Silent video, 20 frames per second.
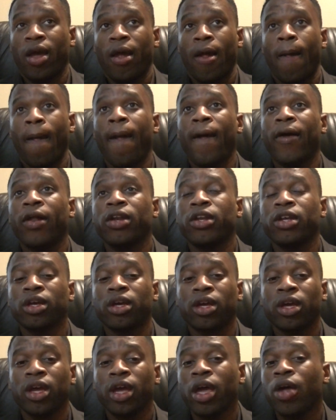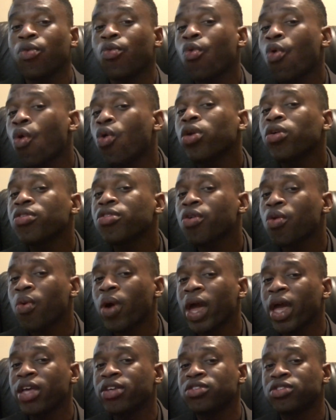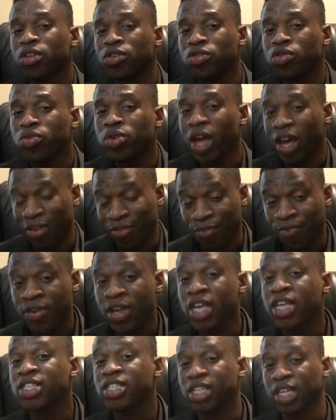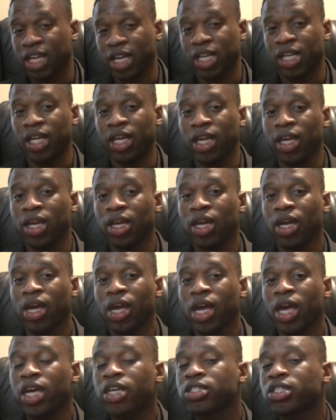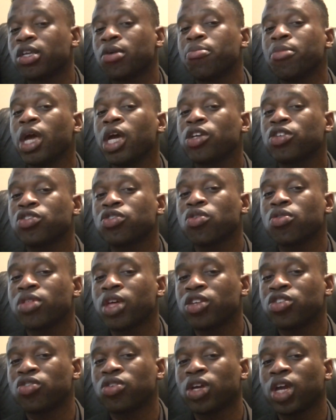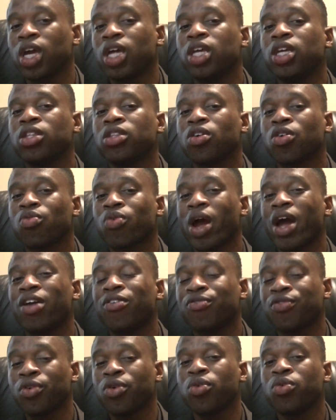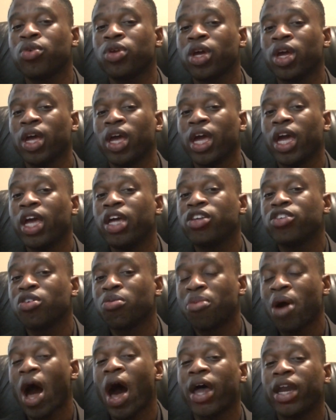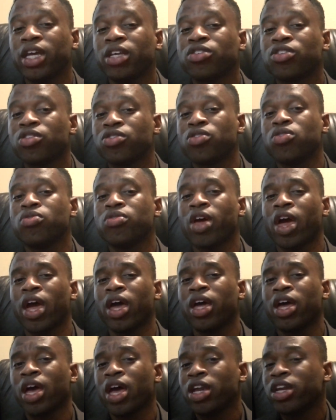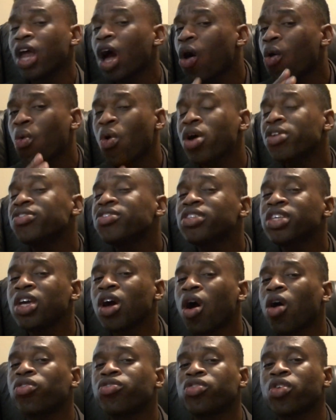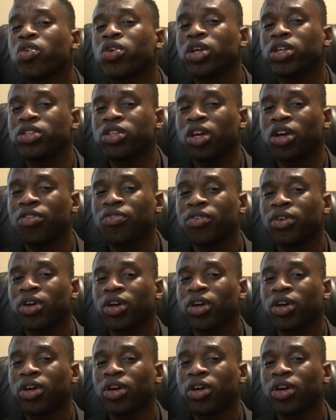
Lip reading: And one of the ways to do that physically is to make sure that you're getting the right food in your body to do that. Now, what's the alternative?